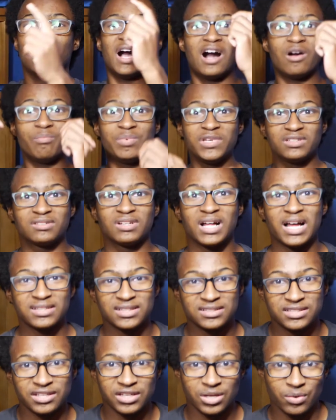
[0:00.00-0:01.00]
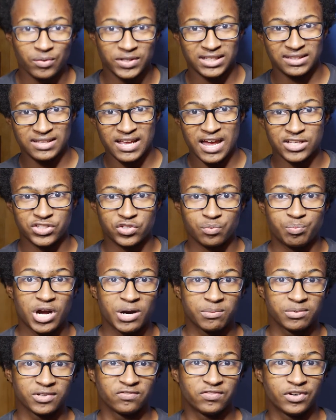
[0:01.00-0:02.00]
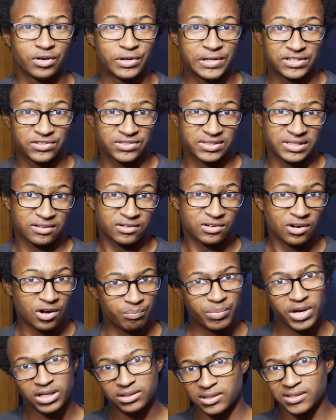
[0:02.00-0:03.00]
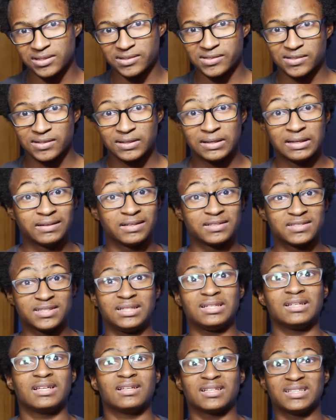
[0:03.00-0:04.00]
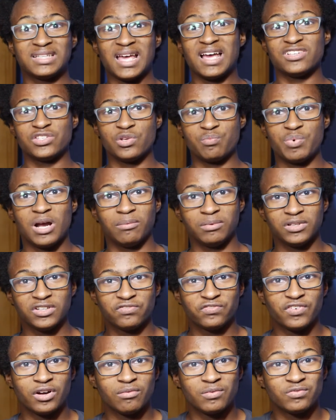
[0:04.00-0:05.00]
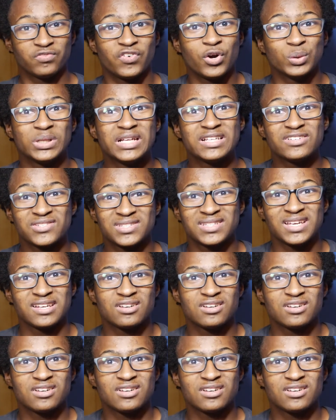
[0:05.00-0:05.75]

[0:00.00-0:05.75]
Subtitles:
I'll be glad to tell you what the National Popular Vote Interstate Compact is. See, the National Popular Vote Interstate